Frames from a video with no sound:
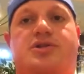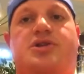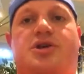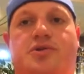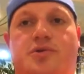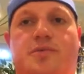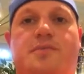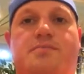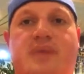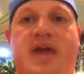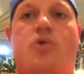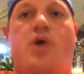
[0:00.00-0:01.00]
to
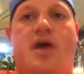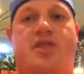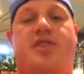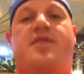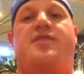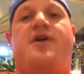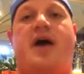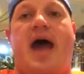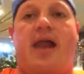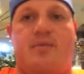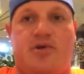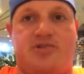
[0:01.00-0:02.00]
be with the
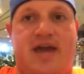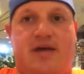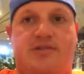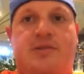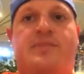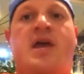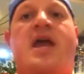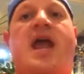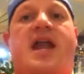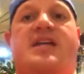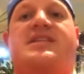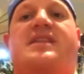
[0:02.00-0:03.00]
Alamo Scouts.
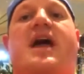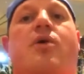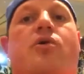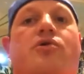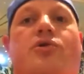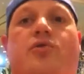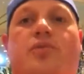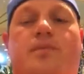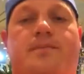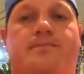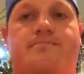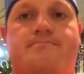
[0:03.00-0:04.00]
And he said they were the
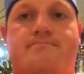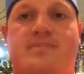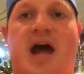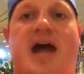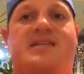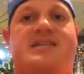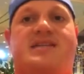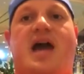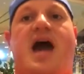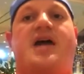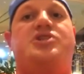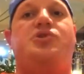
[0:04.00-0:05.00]
nicest
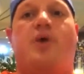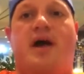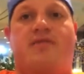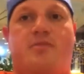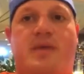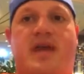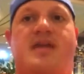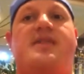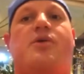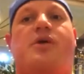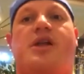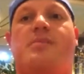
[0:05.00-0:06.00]
guys you will ever meet.
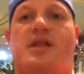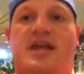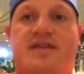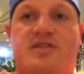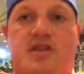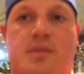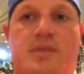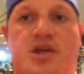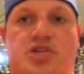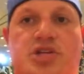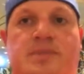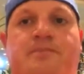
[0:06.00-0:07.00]
They really believed in their
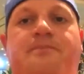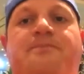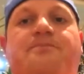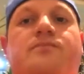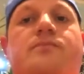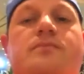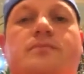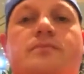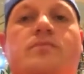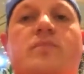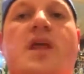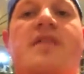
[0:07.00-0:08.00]
mission.
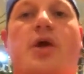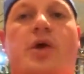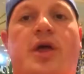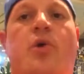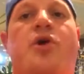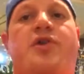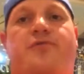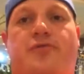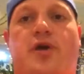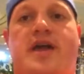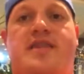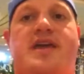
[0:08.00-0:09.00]
They really wanted to
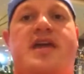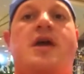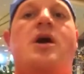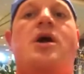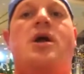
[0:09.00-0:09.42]
free the